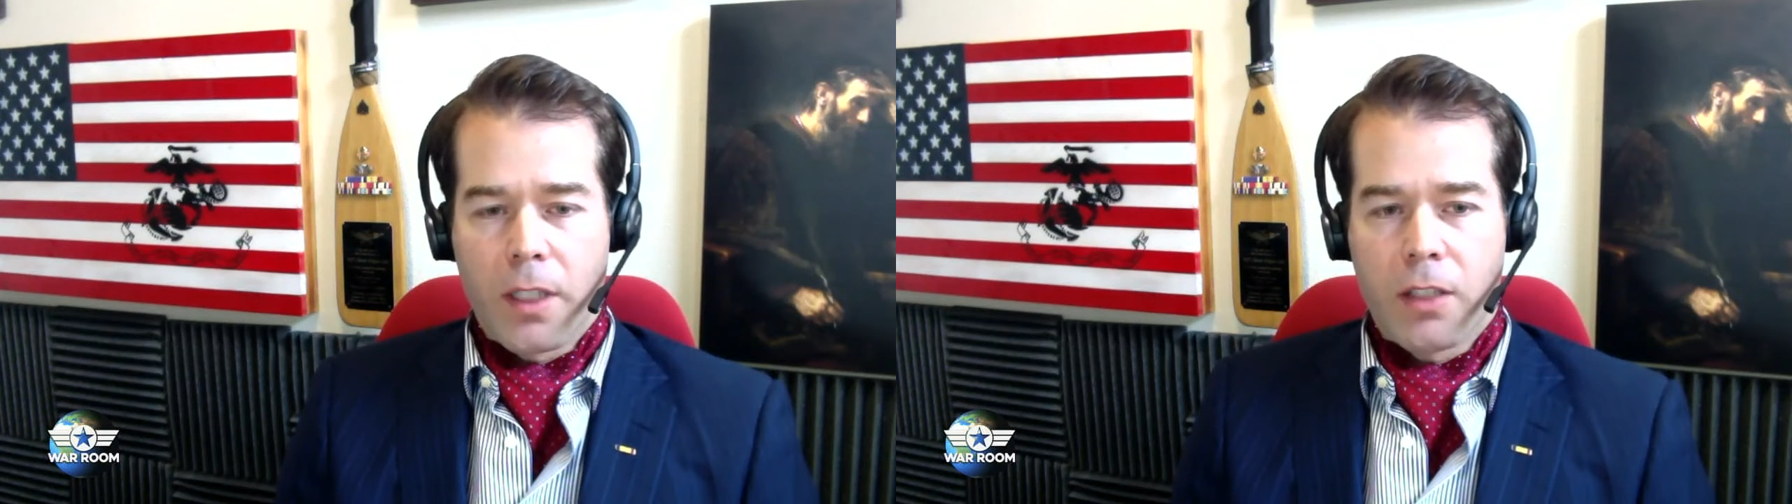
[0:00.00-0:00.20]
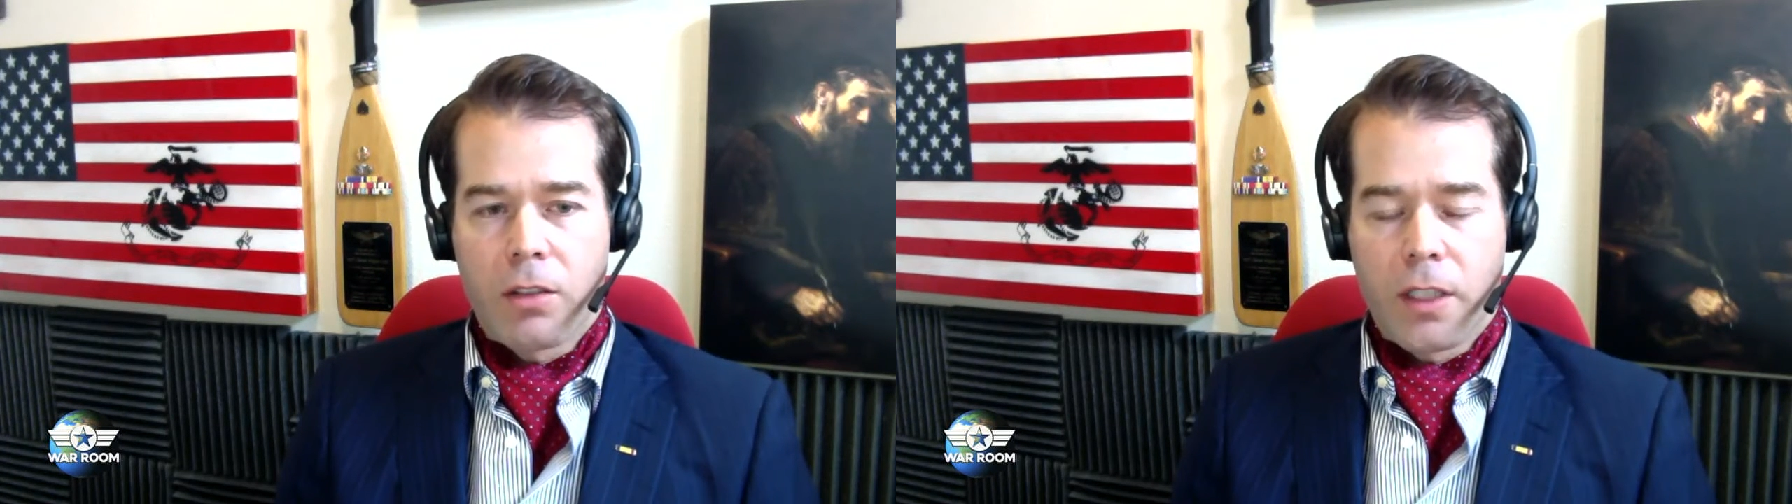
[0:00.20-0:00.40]

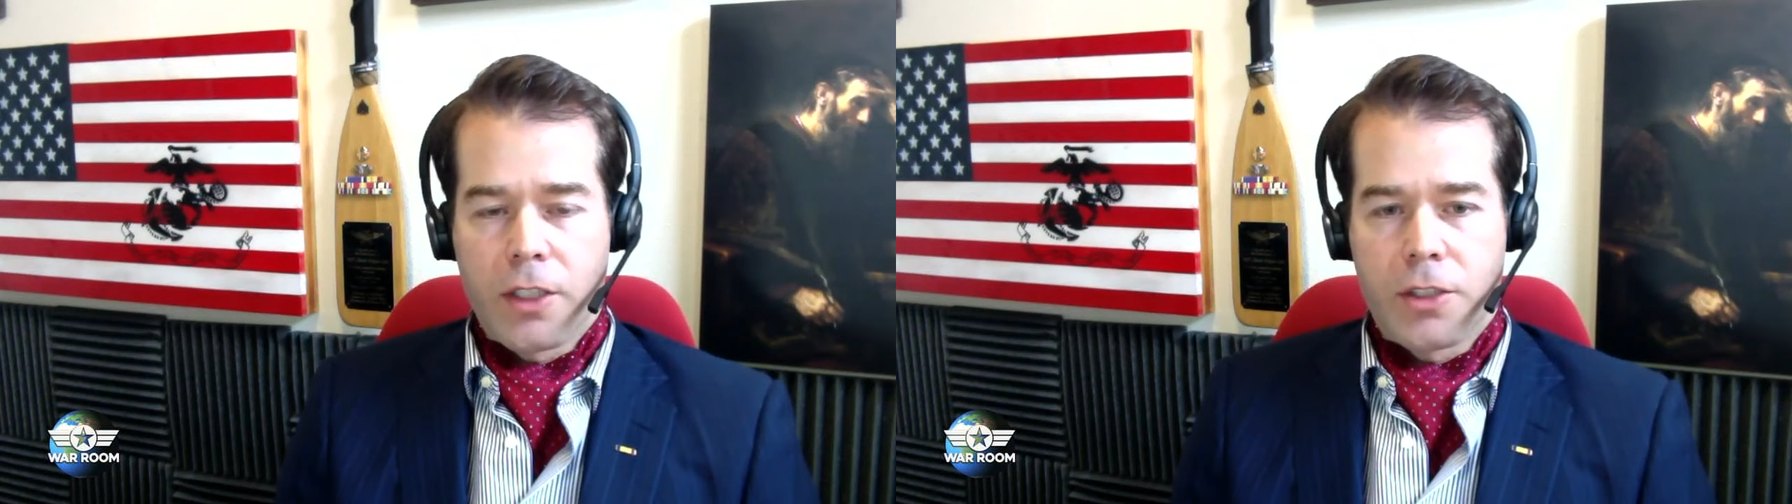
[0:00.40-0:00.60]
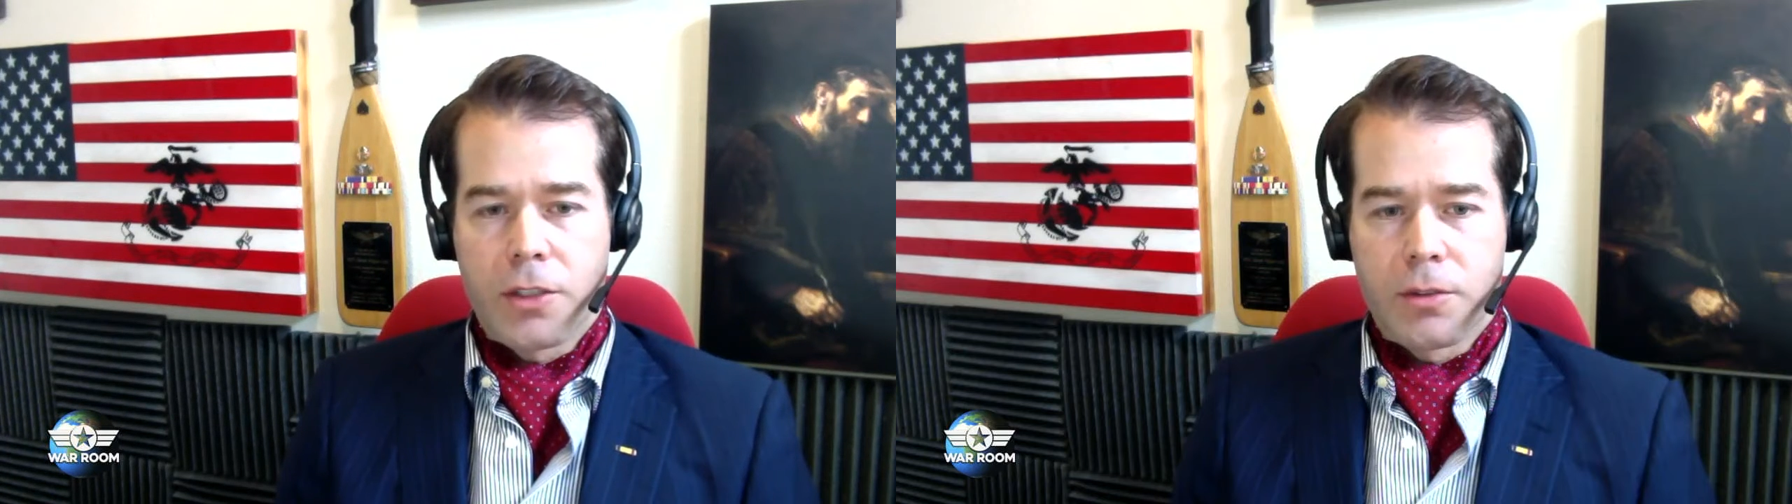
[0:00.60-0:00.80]

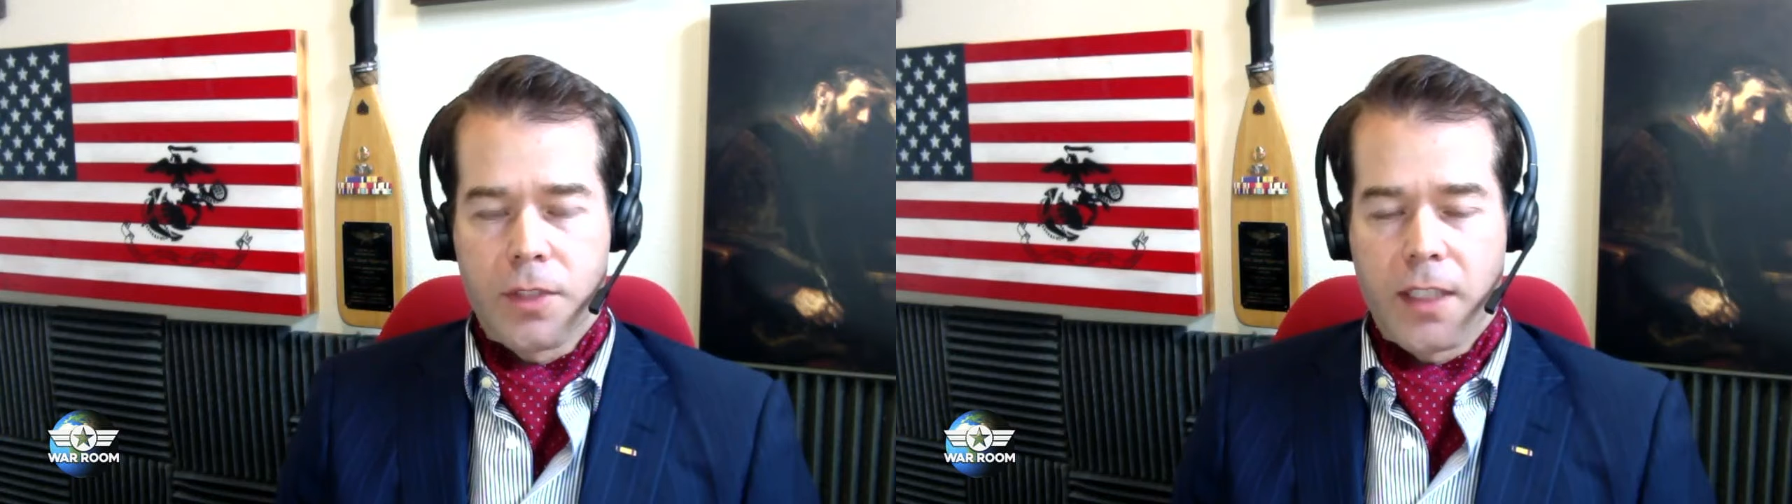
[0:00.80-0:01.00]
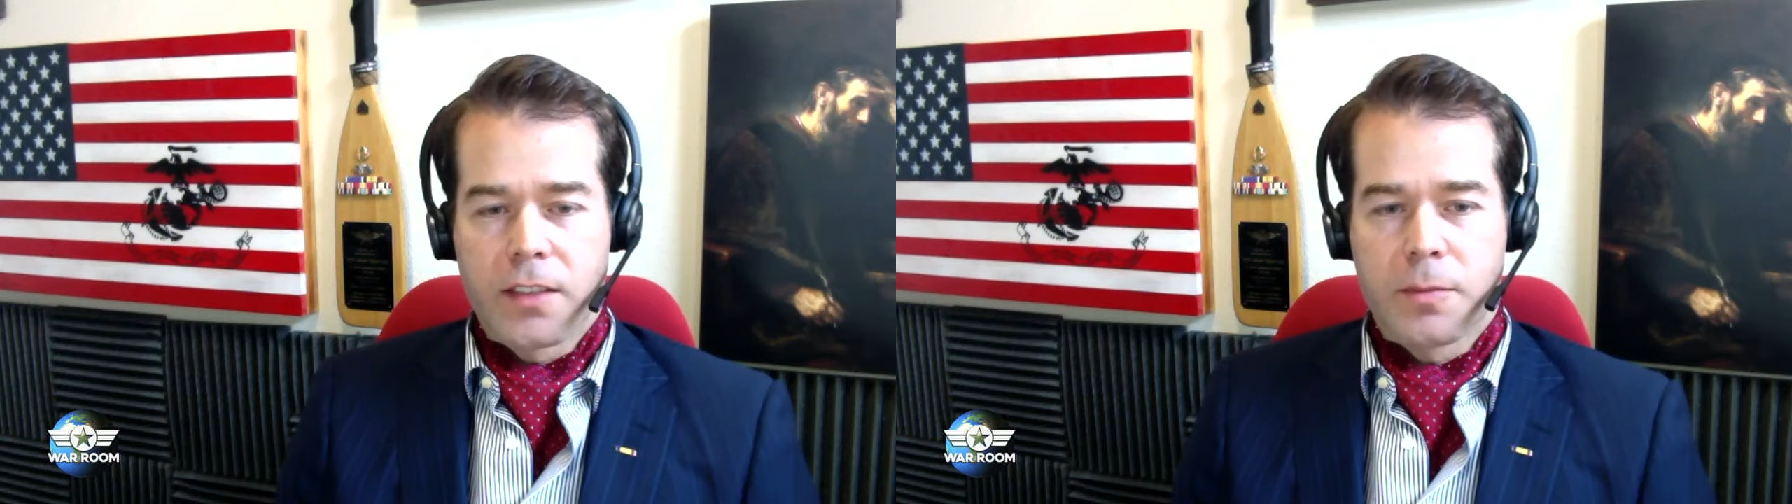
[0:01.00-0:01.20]
political
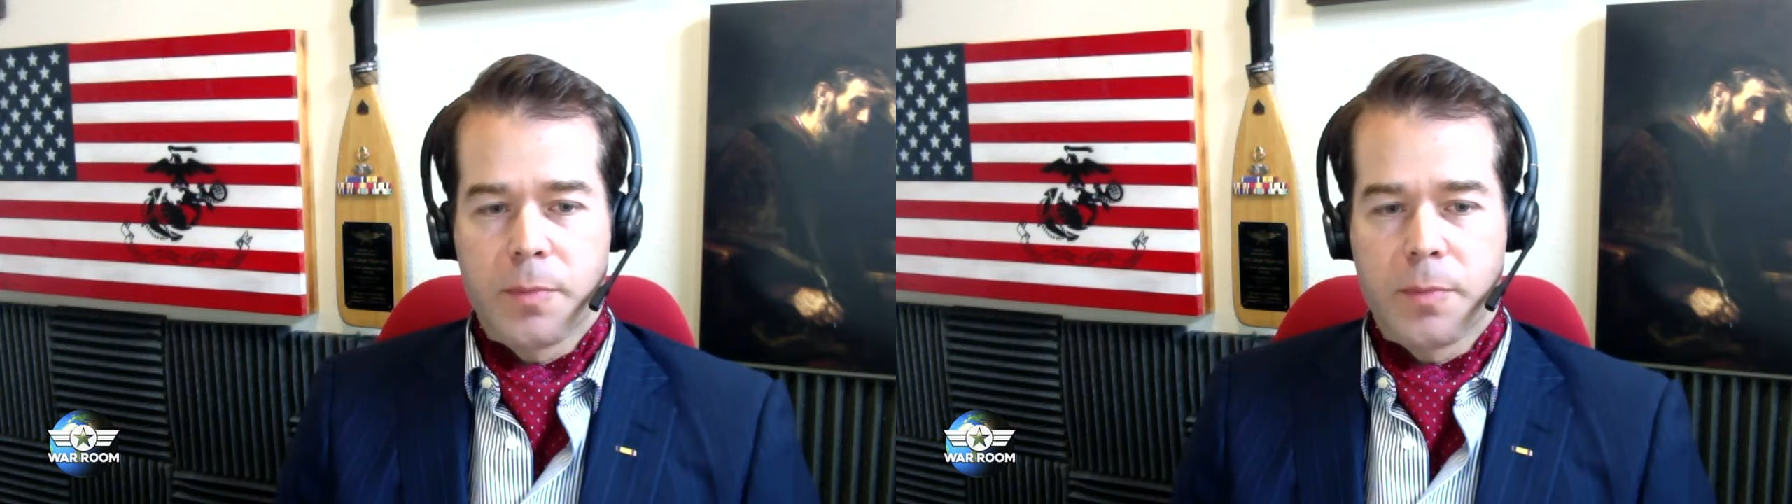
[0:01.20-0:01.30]
issues